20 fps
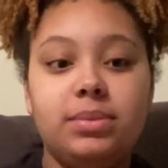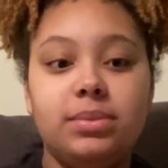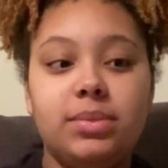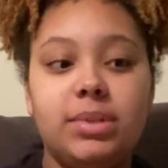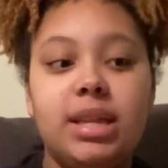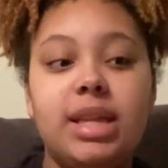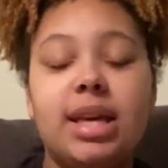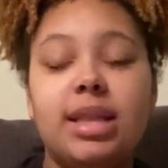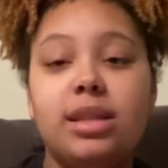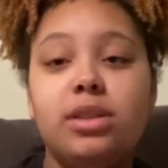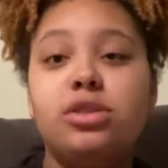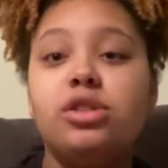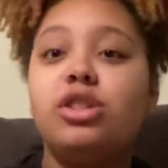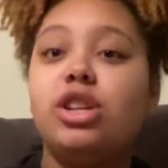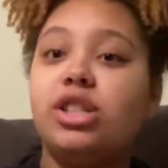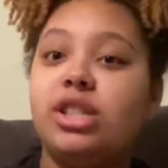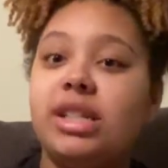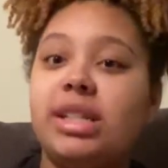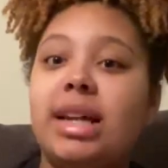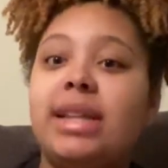Yeah, this was
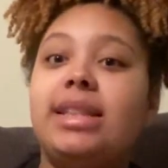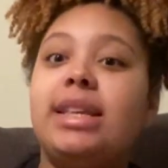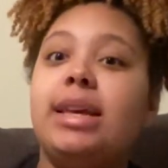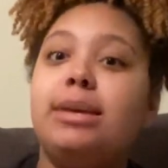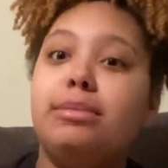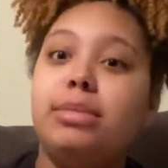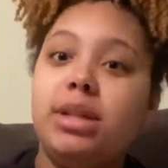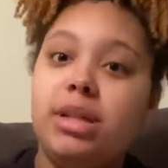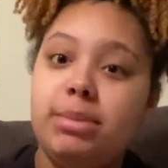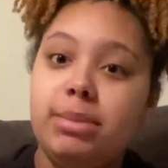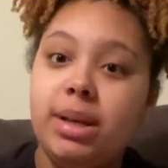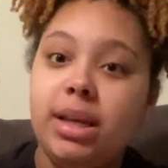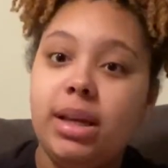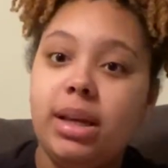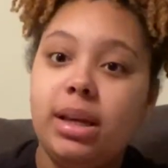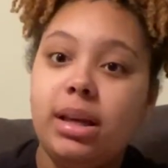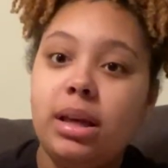Thursday night. They admitted me.